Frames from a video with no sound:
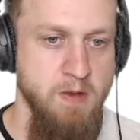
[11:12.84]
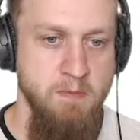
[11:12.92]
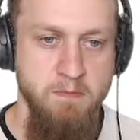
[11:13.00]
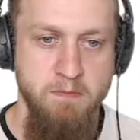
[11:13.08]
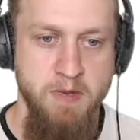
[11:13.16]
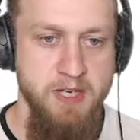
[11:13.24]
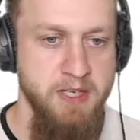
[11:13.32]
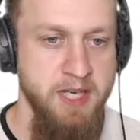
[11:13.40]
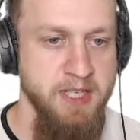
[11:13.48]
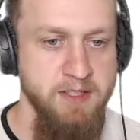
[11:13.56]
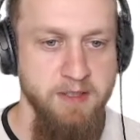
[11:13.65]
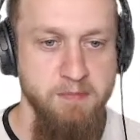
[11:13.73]
by the
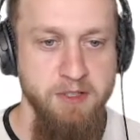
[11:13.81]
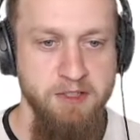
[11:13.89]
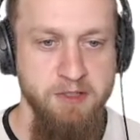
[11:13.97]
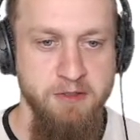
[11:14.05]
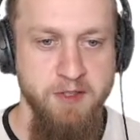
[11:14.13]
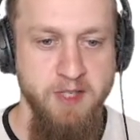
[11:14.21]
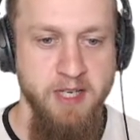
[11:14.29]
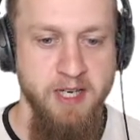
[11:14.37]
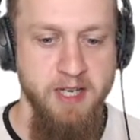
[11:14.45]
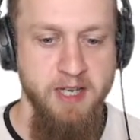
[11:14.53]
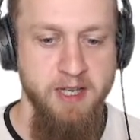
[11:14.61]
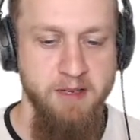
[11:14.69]
next episode,
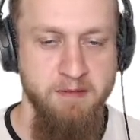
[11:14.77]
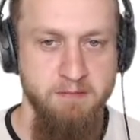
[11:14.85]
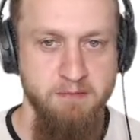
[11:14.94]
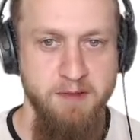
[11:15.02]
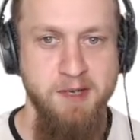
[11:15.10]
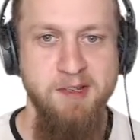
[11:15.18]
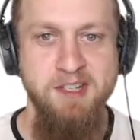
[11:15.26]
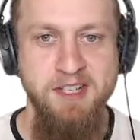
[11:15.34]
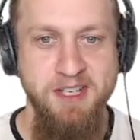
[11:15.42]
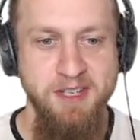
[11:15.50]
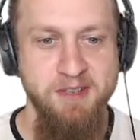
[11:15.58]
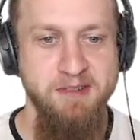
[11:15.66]
I guarantee
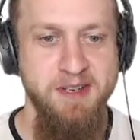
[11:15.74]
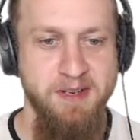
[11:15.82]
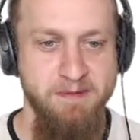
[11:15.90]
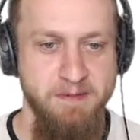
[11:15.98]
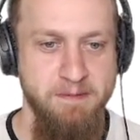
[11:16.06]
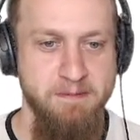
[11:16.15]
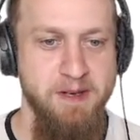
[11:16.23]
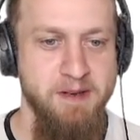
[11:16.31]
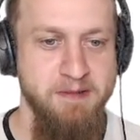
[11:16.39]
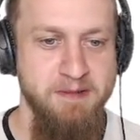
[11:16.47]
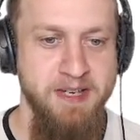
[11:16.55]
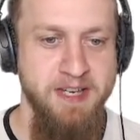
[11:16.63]
you that we will
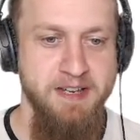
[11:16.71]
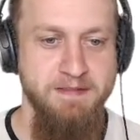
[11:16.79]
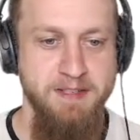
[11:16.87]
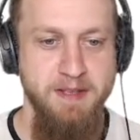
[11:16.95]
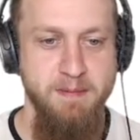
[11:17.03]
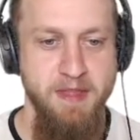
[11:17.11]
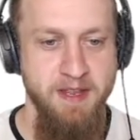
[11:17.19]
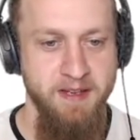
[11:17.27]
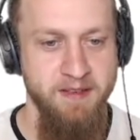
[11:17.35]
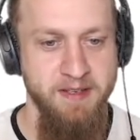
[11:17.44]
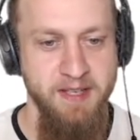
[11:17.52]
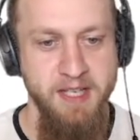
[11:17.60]
already have something
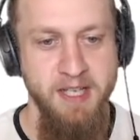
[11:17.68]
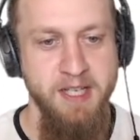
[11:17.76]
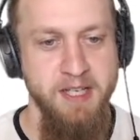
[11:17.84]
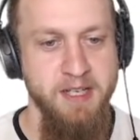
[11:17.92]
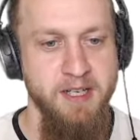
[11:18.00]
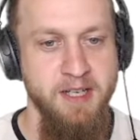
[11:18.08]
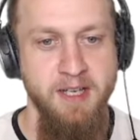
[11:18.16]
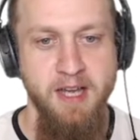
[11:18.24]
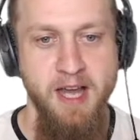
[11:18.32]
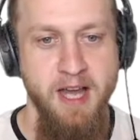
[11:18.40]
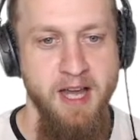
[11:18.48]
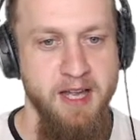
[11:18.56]

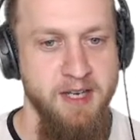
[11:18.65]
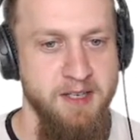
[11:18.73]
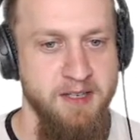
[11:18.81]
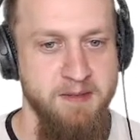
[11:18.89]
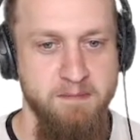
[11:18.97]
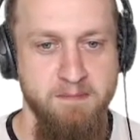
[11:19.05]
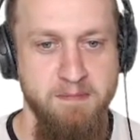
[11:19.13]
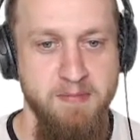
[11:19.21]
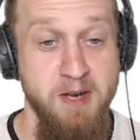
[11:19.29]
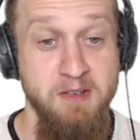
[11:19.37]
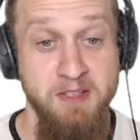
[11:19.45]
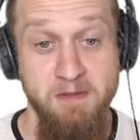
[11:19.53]
and
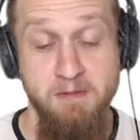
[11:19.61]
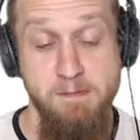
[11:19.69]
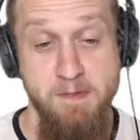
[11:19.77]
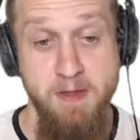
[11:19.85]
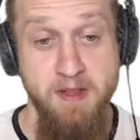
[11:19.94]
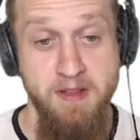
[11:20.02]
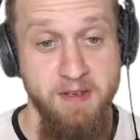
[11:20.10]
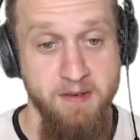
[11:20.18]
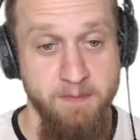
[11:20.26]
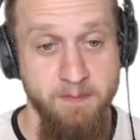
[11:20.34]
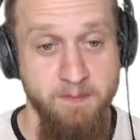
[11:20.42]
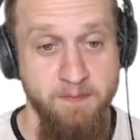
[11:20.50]
browse the web with it.
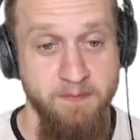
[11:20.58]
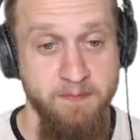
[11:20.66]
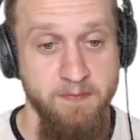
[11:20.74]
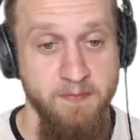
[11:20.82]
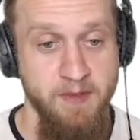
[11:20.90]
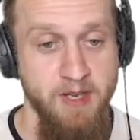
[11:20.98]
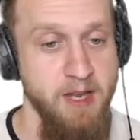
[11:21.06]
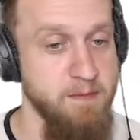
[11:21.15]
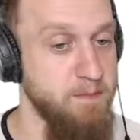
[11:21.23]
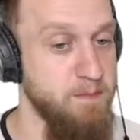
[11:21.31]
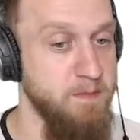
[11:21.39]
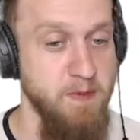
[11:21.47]
And
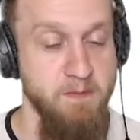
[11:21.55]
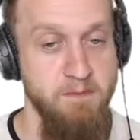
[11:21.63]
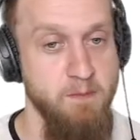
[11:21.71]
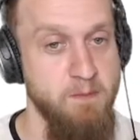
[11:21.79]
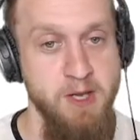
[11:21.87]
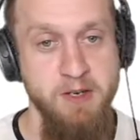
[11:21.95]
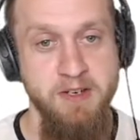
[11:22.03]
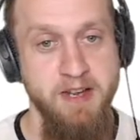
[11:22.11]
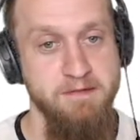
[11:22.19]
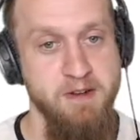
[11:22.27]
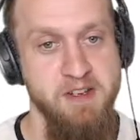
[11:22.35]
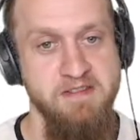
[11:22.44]
we'll not have
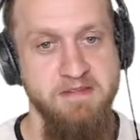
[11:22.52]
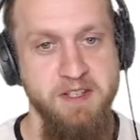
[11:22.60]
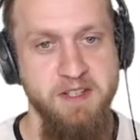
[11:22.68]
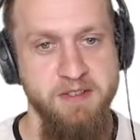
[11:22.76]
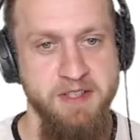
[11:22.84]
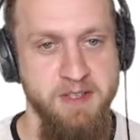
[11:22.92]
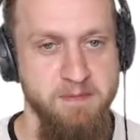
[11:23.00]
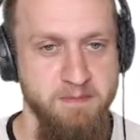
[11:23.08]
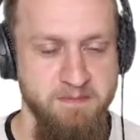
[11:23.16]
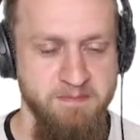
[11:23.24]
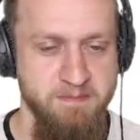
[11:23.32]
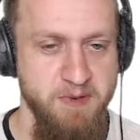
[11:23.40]
all the features yet,
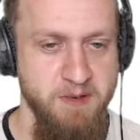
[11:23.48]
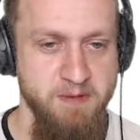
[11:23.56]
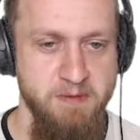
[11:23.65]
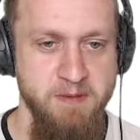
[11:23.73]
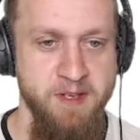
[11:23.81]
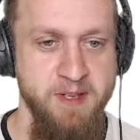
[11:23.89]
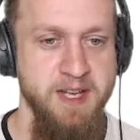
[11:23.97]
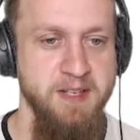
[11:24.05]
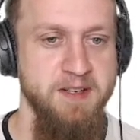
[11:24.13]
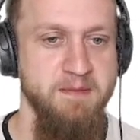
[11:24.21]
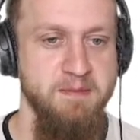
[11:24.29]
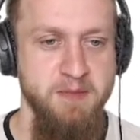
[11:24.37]
but we will add
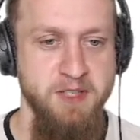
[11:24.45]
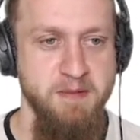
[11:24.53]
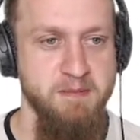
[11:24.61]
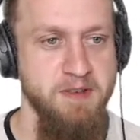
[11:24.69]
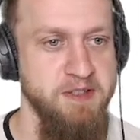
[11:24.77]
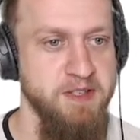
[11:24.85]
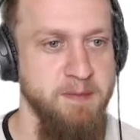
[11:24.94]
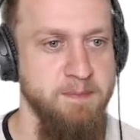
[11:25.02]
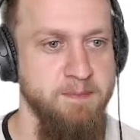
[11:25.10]
them step by step.